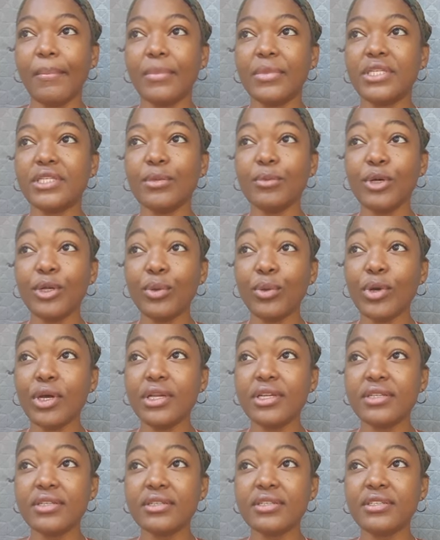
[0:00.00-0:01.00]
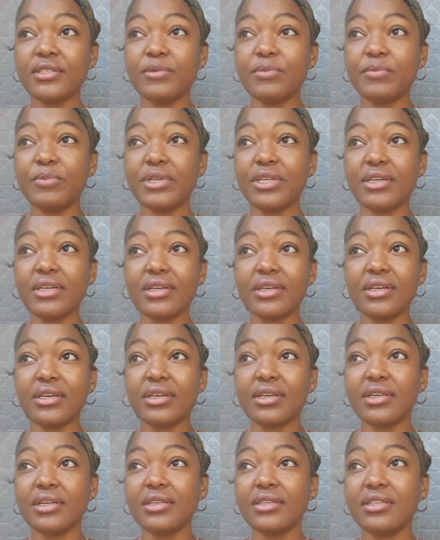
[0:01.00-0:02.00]
Someone wants to speak
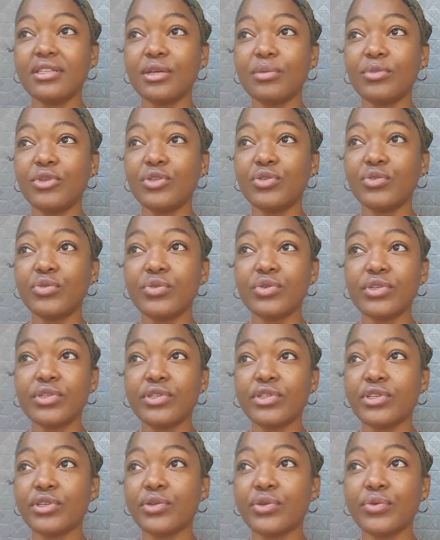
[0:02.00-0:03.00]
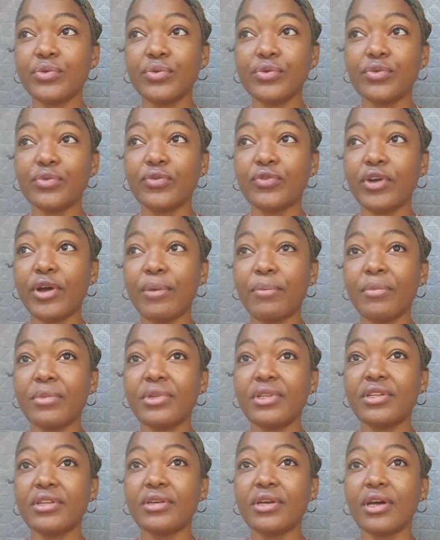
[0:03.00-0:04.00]
some truth to you
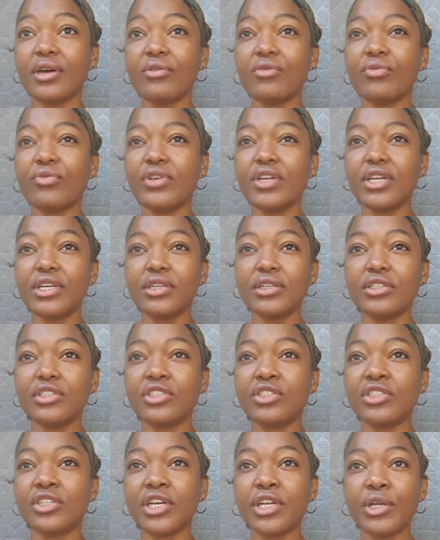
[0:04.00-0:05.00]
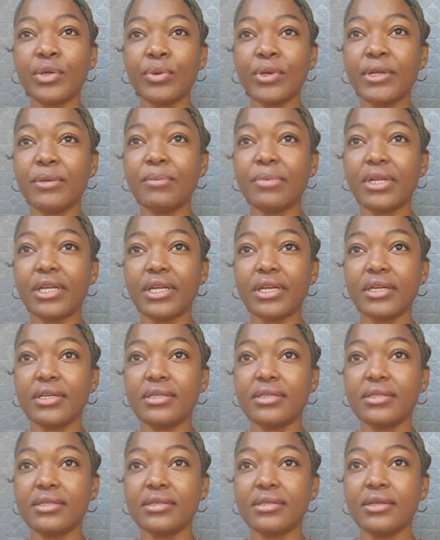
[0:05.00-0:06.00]
from the, a real, genuine
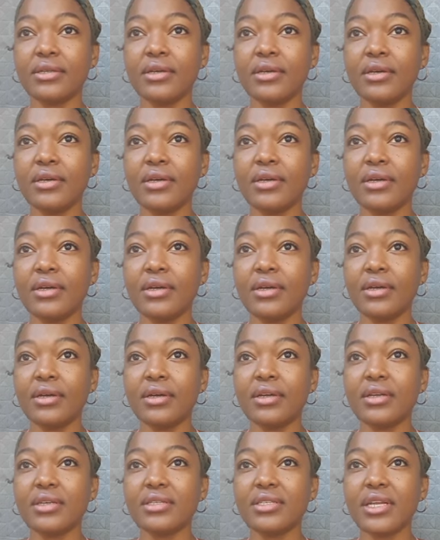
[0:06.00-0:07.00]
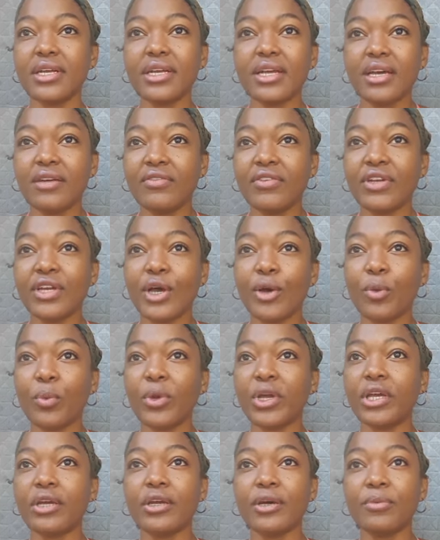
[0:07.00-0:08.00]
place. It's like having a
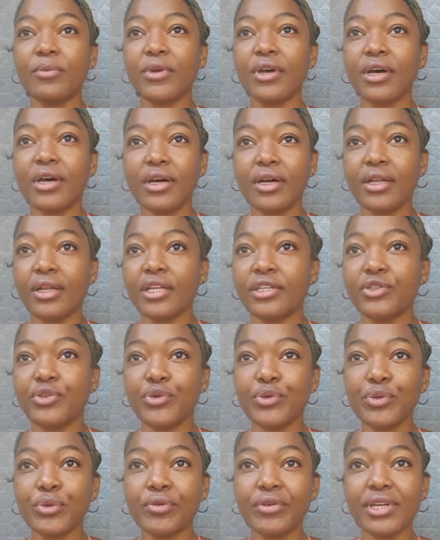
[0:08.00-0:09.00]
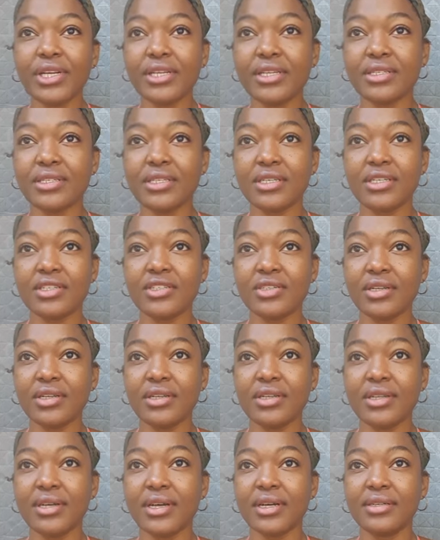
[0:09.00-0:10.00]
wake-up call, a true
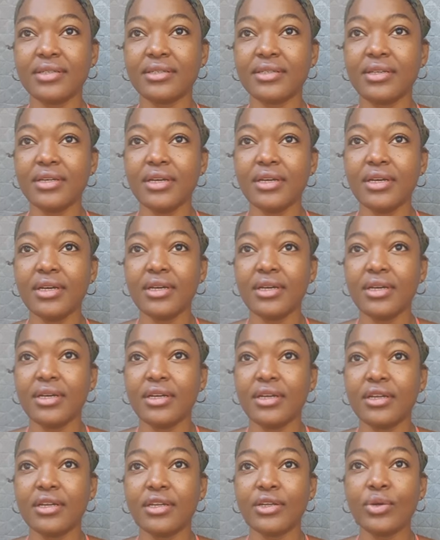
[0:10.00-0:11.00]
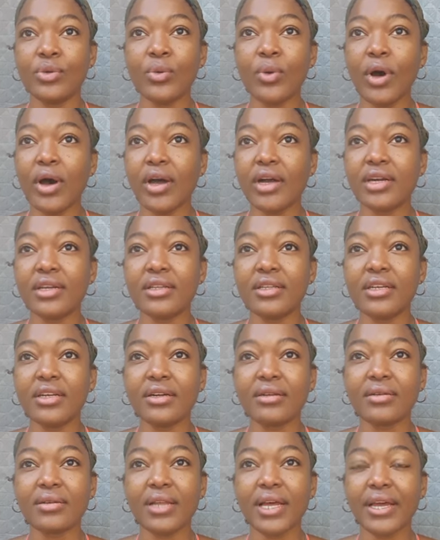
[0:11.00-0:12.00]
realization that you are
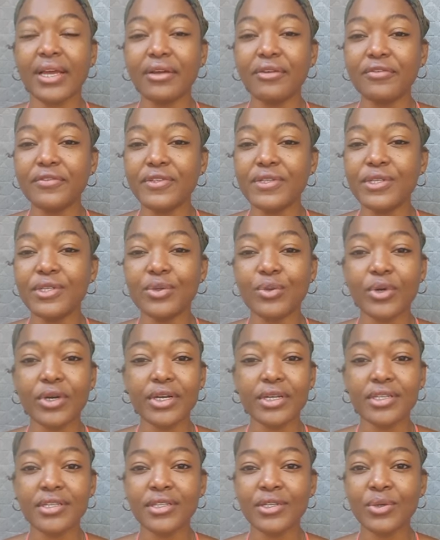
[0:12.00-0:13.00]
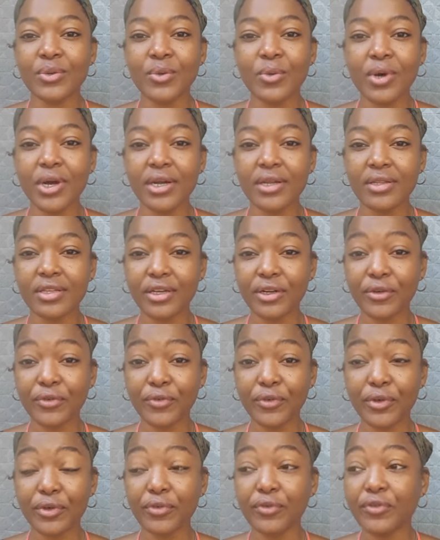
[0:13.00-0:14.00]
their life source, you are their
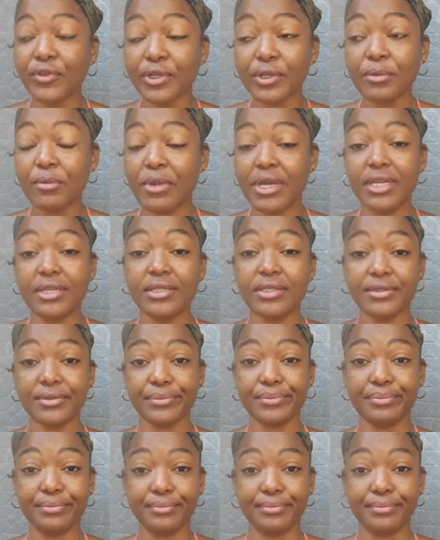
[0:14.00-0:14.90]
fulfillment.